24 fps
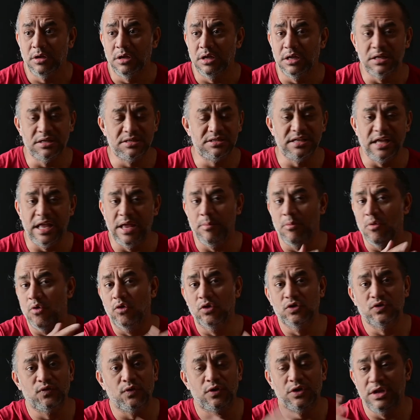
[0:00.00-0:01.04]
And same
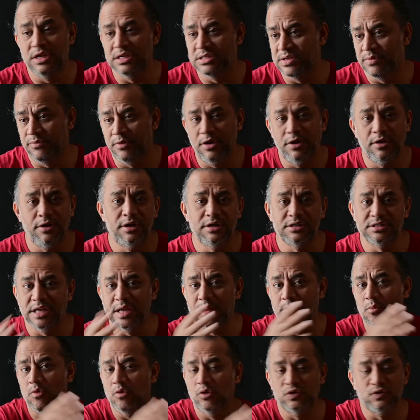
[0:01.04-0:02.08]
goes for D700,
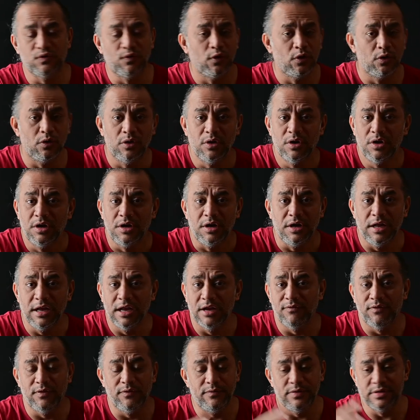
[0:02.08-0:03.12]
same goes for
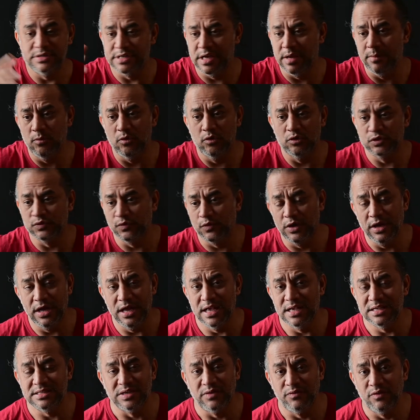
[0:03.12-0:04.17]
D850, same goes for
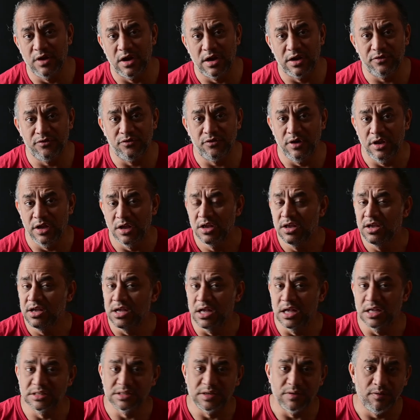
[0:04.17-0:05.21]
A7R3,
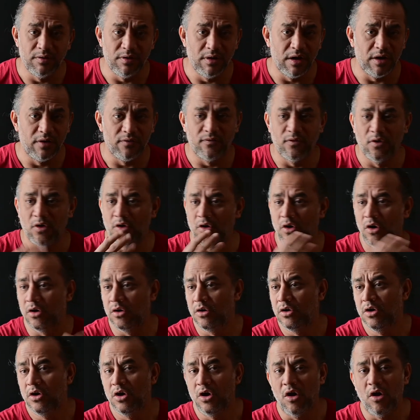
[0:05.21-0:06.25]
A7R4,
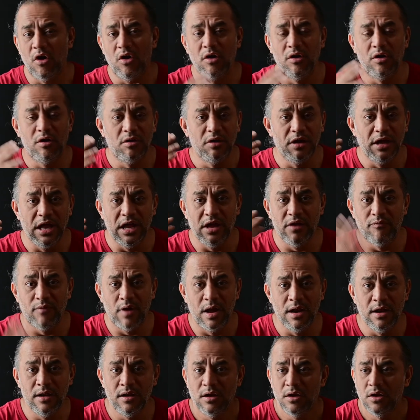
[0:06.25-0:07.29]
or
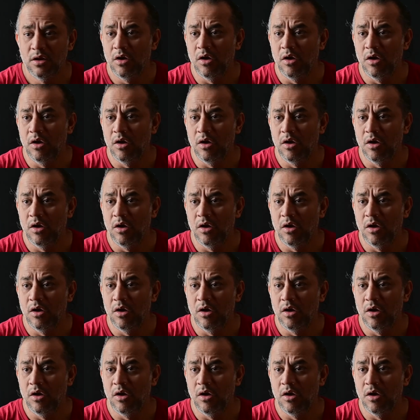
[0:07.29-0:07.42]
A1,